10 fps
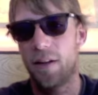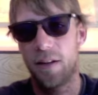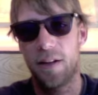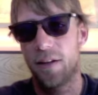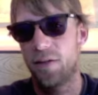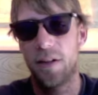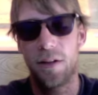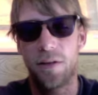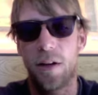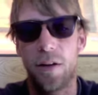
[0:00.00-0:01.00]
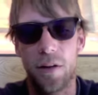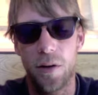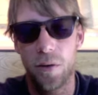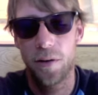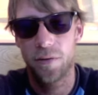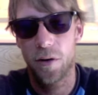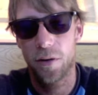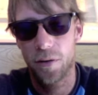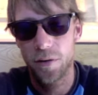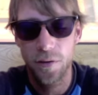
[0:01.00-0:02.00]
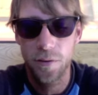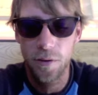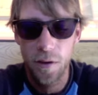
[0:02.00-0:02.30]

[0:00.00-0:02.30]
and then that's it. It's not gonna go any farther. So,